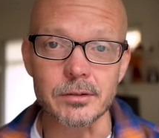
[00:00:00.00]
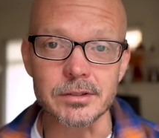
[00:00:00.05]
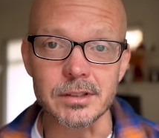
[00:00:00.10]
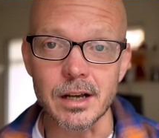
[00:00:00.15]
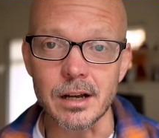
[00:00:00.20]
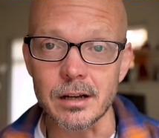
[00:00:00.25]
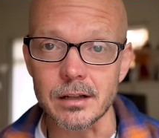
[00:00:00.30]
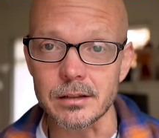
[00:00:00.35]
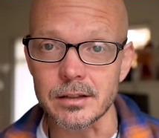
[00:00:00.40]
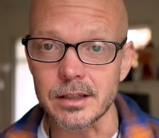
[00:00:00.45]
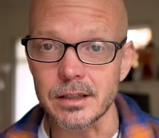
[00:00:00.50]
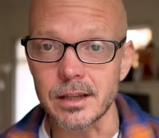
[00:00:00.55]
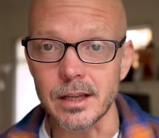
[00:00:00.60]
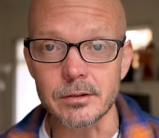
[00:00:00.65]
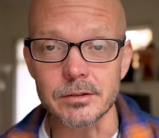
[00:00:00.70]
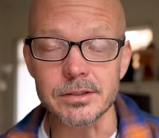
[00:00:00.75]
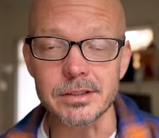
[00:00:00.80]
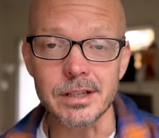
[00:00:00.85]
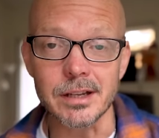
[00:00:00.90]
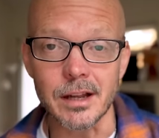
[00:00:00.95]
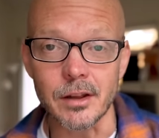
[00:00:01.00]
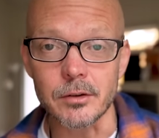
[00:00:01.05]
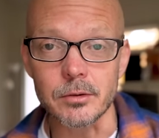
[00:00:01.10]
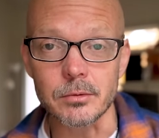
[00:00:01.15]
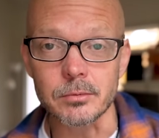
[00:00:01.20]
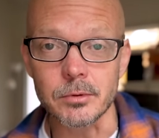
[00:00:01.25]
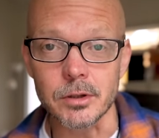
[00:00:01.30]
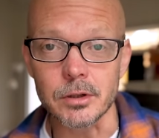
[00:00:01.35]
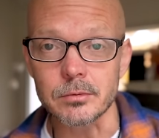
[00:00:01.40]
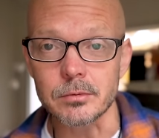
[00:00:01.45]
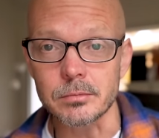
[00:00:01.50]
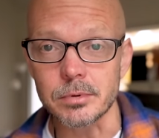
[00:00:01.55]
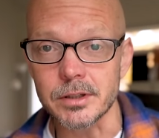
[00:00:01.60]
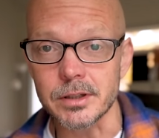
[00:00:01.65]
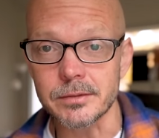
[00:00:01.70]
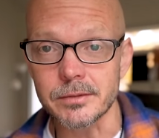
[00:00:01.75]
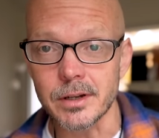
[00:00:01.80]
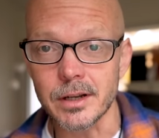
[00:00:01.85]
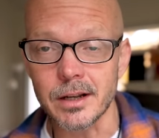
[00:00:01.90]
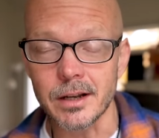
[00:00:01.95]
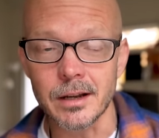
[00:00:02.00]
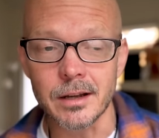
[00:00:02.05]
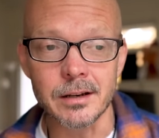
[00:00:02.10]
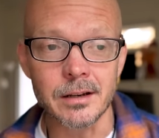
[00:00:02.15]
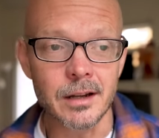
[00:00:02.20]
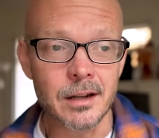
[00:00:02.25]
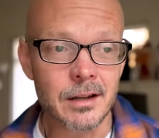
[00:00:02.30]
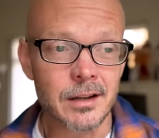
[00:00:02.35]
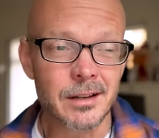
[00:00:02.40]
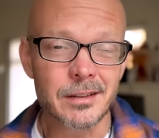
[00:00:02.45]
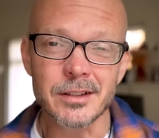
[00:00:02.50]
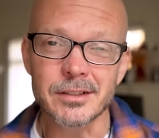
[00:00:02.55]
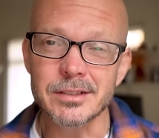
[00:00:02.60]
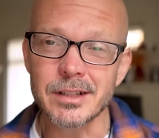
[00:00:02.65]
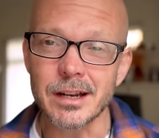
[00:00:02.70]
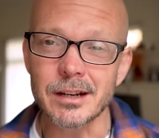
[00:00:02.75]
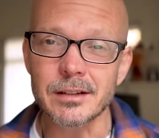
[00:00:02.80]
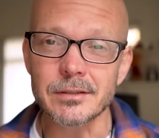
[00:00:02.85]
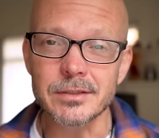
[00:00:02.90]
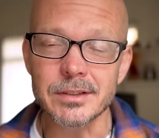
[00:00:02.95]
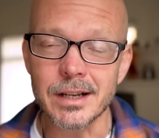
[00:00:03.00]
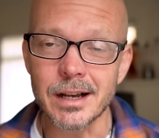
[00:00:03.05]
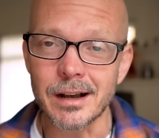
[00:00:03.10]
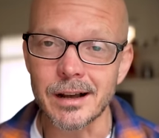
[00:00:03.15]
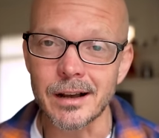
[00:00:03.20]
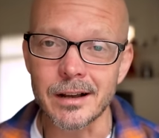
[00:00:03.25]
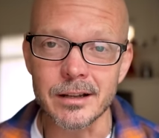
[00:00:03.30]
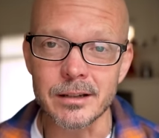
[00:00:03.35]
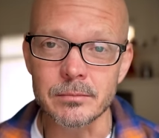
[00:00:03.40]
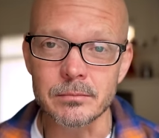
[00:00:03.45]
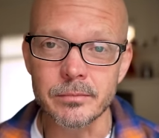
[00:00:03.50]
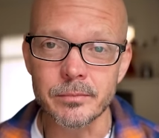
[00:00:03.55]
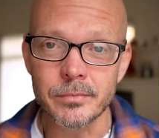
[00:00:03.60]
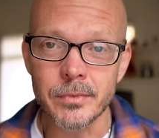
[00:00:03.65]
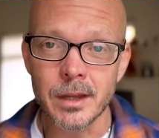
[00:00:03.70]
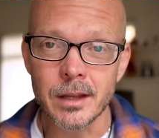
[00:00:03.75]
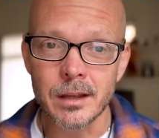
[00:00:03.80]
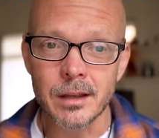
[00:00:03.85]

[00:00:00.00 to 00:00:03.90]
I was ugly. That was another global belief I had. There's not enough time.